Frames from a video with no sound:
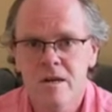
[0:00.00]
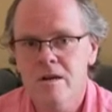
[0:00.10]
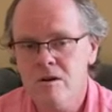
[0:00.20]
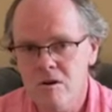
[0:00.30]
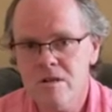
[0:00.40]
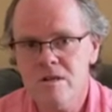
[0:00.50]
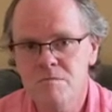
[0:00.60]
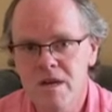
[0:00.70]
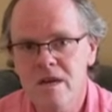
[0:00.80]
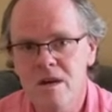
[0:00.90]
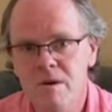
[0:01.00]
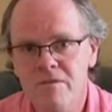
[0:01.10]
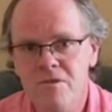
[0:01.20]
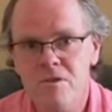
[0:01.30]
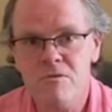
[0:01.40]
God is making a way
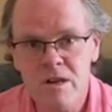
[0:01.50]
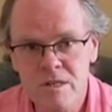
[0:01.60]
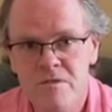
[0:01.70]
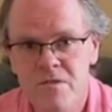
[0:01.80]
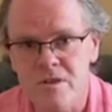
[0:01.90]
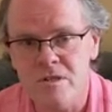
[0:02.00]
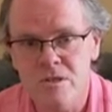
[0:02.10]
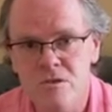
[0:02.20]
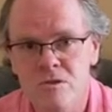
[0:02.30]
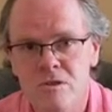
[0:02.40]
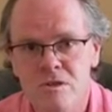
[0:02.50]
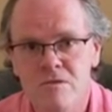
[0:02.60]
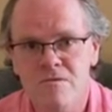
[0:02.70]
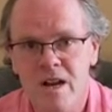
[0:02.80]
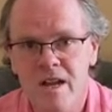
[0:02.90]
for the rest of us to
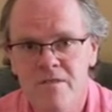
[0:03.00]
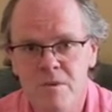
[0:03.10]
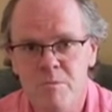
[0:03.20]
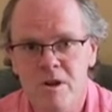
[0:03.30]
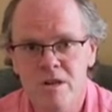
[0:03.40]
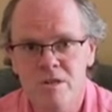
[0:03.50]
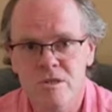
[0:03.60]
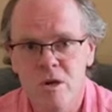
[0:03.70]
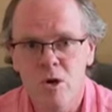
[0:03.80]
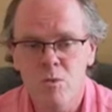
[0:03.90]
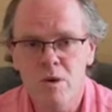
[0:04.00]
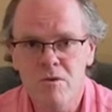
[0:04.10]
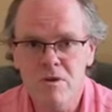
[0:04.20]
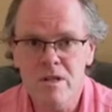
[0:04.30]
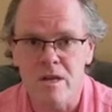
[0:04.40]
survive the price we
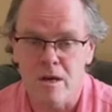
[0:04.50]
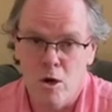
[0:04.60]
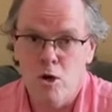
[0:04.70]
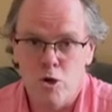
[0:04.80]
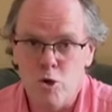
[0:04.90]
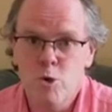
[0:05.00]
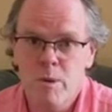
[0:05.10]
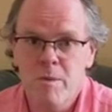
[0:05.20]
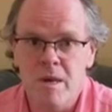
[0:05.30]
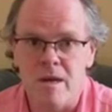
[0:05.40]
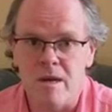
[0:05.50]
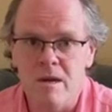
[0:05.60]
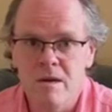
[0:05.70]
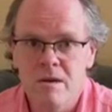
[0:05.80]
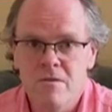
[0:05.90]
really should be paying
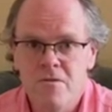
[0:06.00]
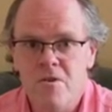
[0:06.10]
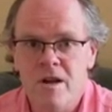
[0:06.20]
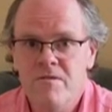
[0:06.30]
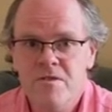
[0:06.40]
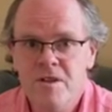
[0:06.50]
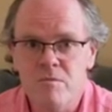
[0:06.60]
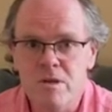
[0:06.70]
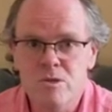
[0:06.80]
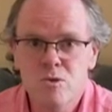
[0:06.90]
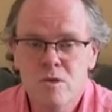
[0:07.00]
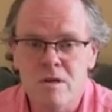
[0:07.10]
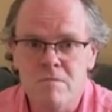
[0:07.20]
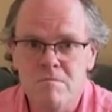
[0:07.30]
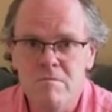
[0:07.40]
for everything we do
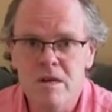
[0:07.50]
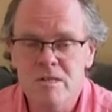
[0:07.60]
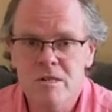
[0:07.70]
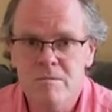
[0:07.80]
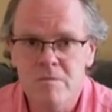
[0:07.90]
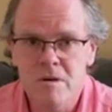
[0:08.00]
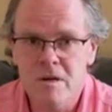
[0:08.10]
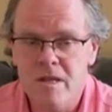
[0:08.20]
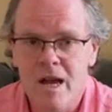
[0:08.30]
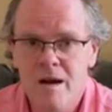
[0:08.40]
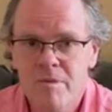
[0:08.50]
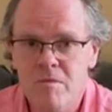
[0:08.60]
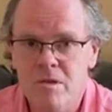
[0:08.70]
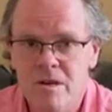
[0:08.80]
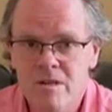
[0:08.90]
that makes him unhappy
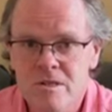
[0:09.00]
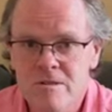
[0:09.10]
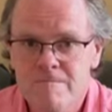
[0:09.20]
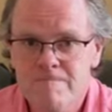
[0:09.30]
with us.